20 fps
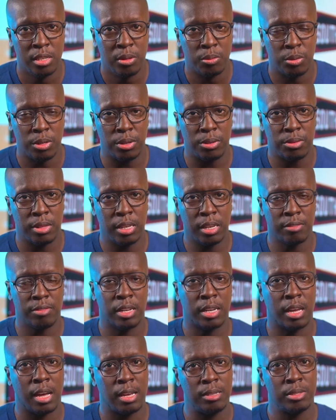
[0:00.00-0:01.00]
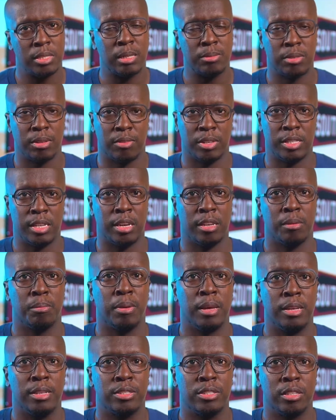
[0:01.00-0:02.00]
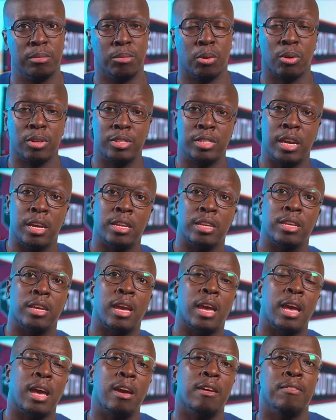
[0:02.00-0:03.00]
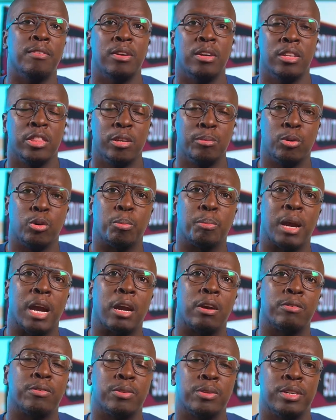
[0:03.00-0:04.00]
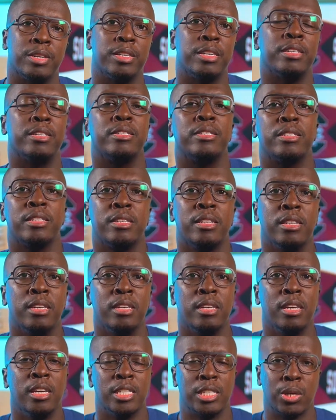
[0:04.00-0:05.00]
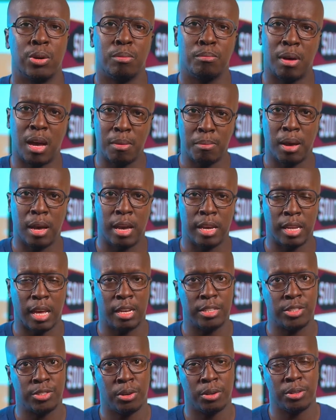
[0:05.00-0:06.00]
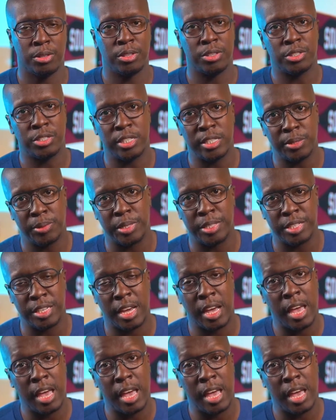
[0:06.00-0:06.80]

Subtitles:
When you think of the concept of a database, the more data you have, the more powerful it is. So in my mind, I started this series and I